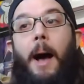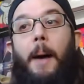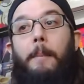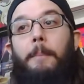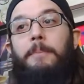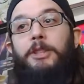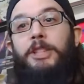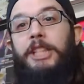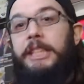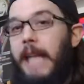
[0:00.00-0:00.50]

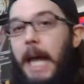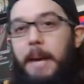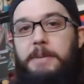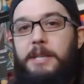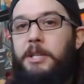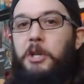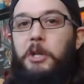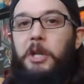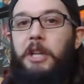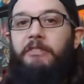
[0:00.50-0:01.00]
She's
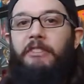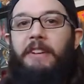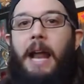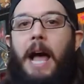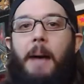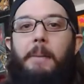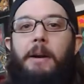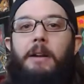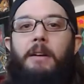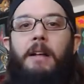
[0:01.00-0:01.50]
absolutely
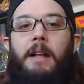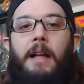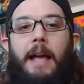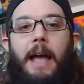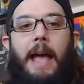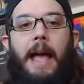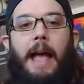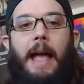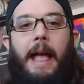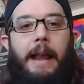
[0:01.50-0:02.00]
phenomenal,
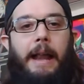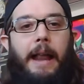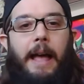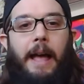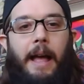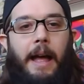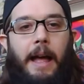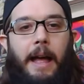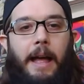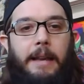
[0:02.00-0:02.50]
and
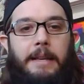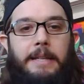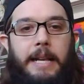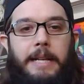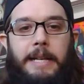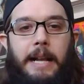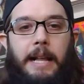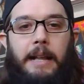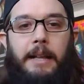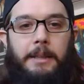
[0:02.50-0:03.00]

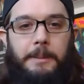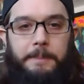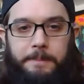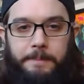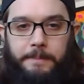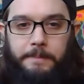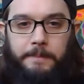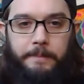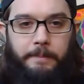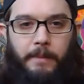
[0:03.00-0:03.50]
Daniela
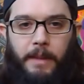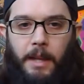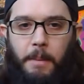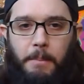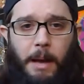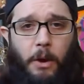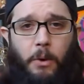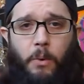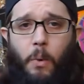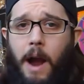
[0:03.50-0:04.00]

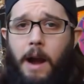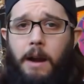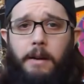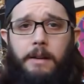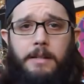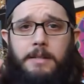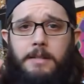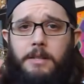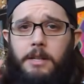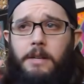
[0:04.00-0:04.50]
Melchior
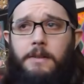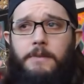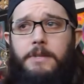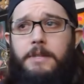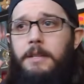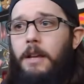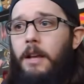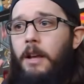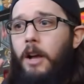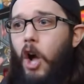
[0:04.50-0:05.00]

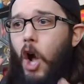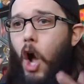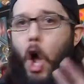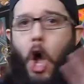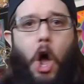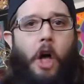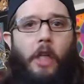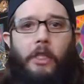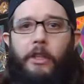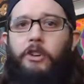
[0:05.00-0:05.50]
deserves
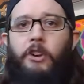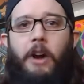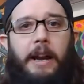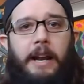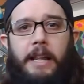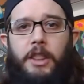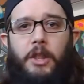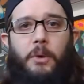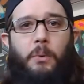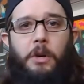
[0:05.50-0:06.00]
all the
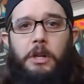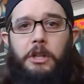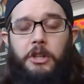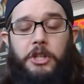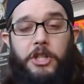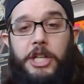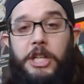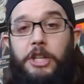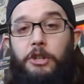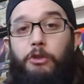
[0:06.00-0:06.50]
credit in the
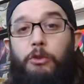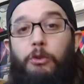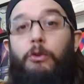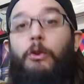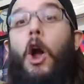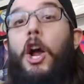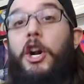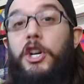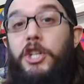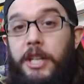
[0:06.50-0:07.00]
world. She
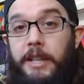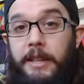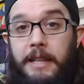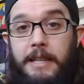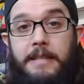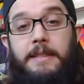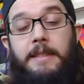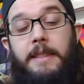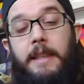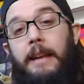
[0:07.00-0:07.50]
crushed
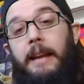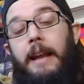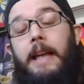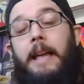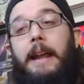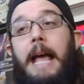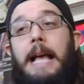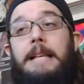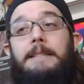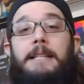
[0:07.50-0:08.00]
this thing.
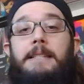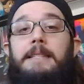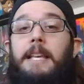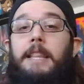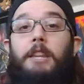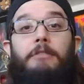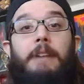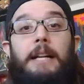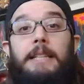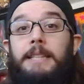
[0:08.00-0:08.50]
And as I
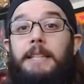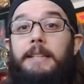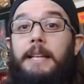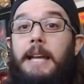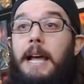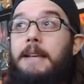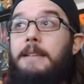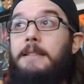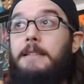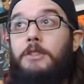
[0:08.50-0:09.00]
said, the rest of the
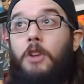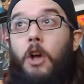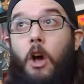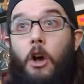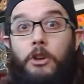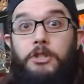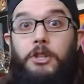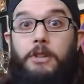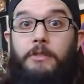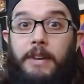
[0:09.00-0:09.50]
cast is
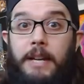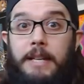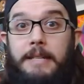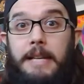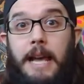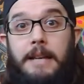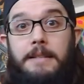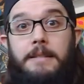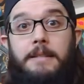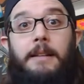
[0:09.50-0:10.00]
also
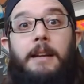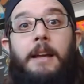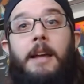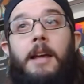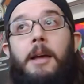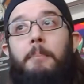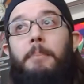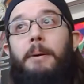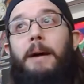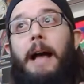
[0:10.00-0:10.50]
fantastic,
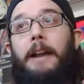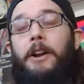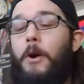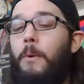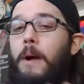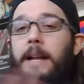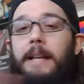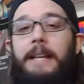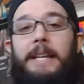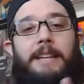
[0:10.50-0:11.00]
but I
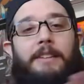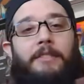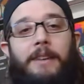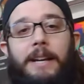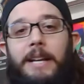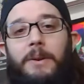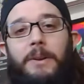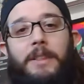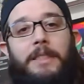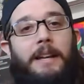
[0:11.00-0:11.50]
don't want to give
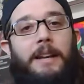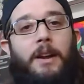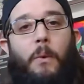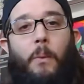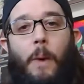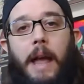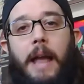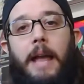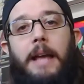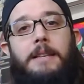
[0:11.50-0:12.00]
anything
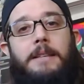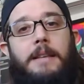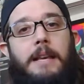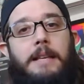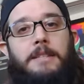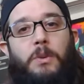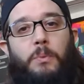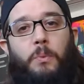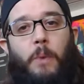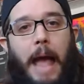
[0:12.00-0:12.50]
away
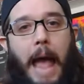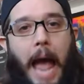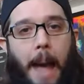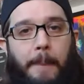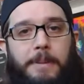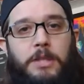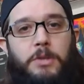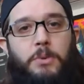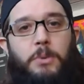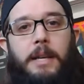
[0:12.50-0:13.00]
as to what
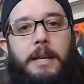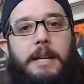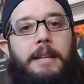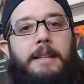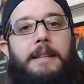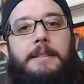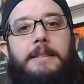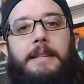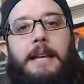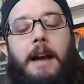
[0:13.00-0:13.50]
happens with any
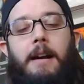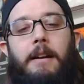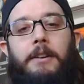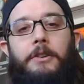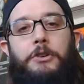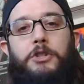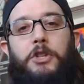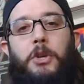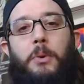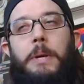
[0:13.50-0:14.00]
of these
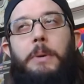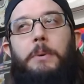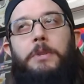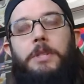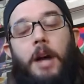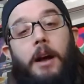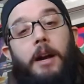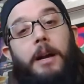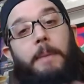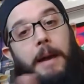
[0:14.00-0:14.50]
characters, so we will
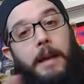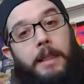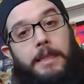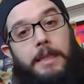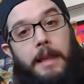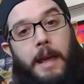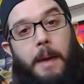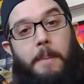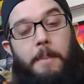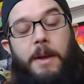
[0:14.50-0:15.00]
talk about
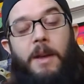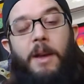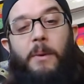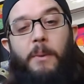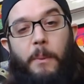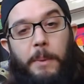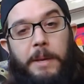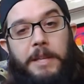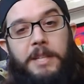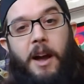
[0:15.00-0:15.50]
them
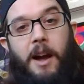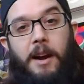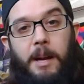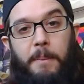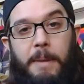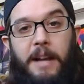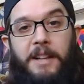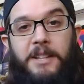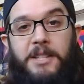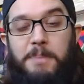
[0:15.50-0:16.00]
when we talk
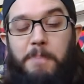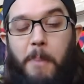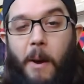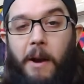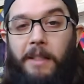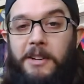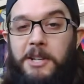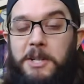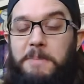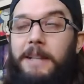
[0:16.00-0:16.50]
about
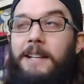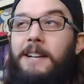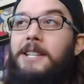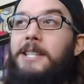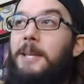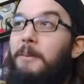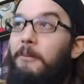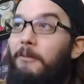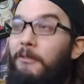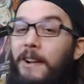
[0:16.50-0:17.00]
spoilers. But
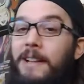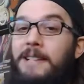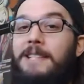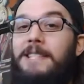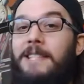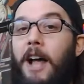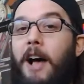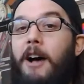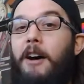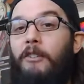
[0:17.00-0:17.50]
there's some fun
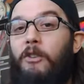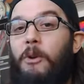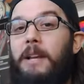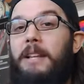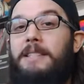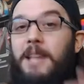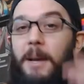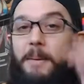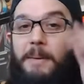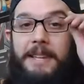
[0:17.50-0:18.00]
stuff
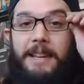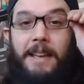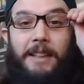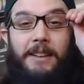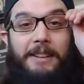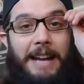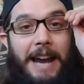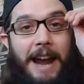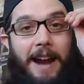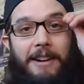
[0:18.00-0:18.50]
with some of the
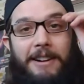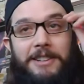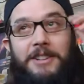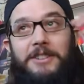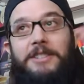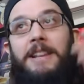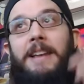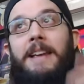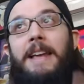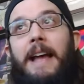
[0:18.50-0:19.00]
other
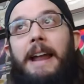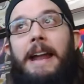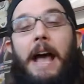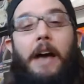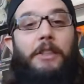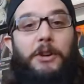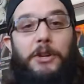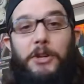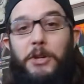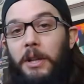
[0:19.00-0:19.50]
characters and
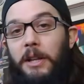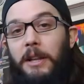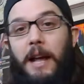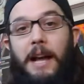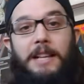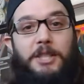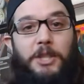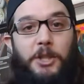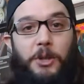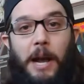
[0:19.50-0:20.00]
how they're
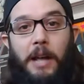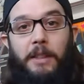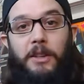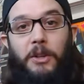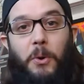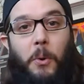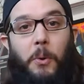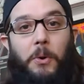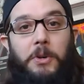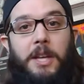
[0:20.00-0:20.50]
utilized throughout
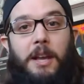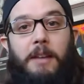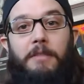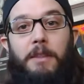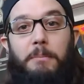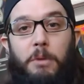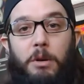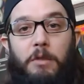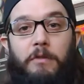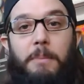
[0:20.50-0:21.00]
the course of
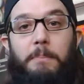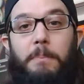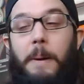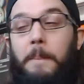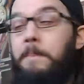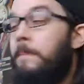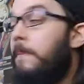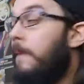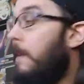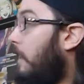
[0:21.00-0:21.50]
the movie.
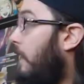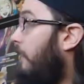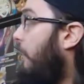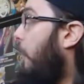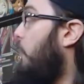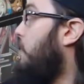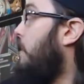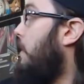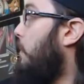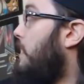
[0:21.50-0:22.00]
But the
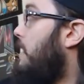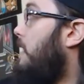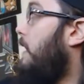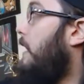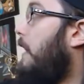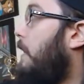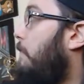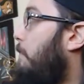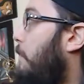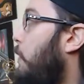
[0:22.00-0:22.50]
folks that we
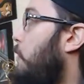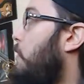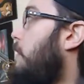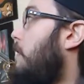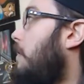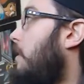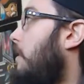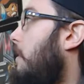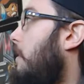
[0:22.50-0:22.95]
see on the poster are